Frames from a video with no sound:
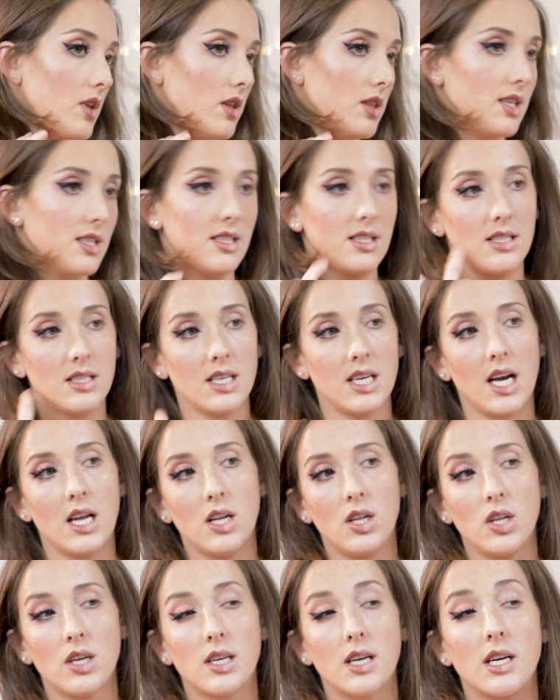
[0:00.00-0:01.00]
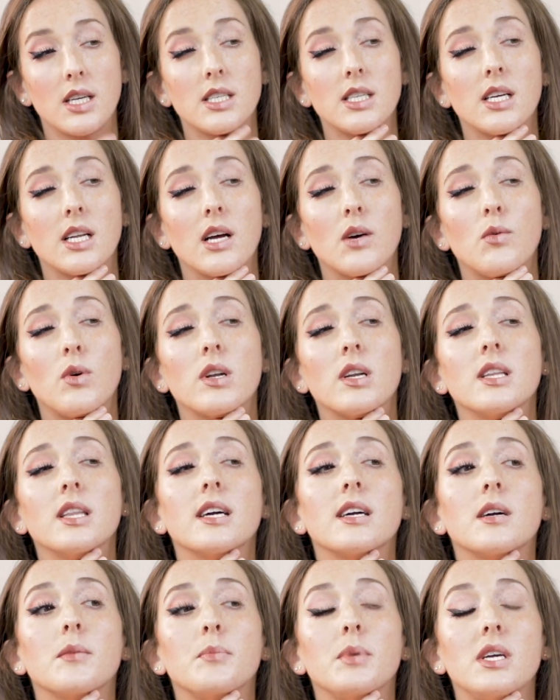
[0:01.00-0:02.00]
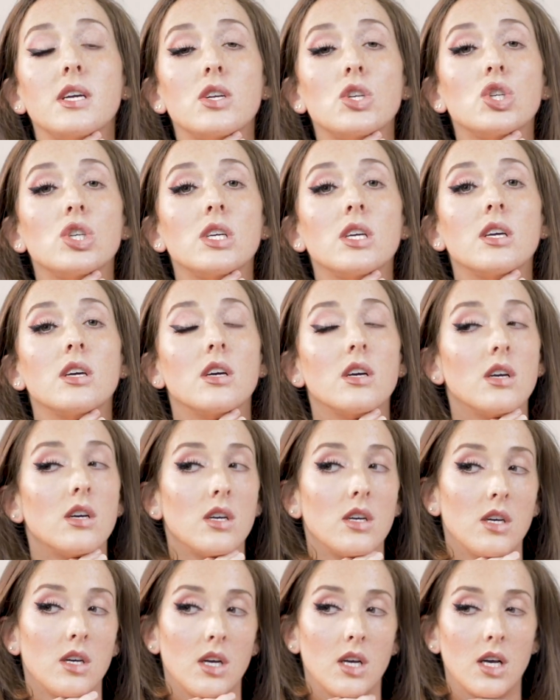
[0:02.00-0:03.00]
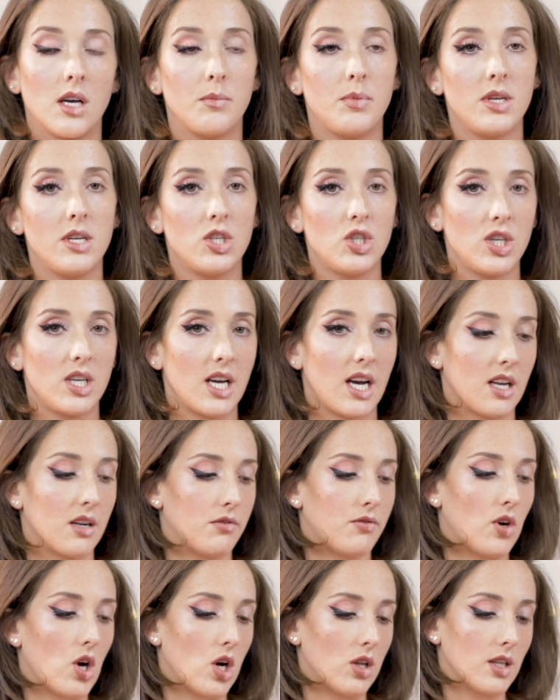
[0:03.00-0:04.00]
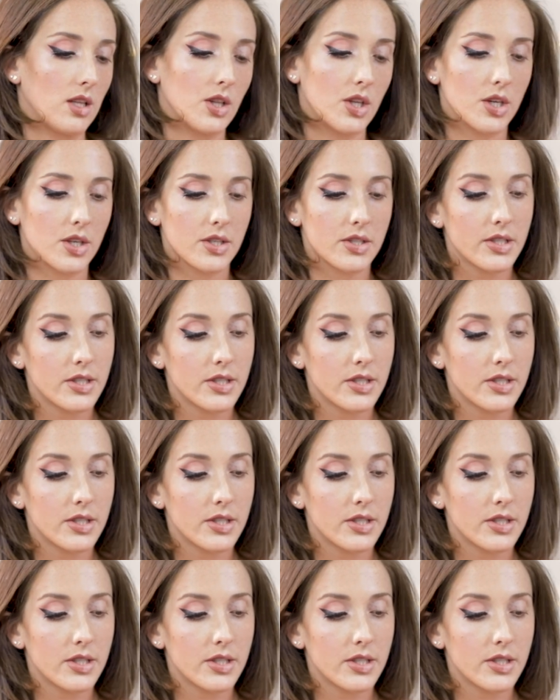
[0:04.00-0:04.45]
this is the kind of look I did. I wanted like a peachy kind of fall-y look.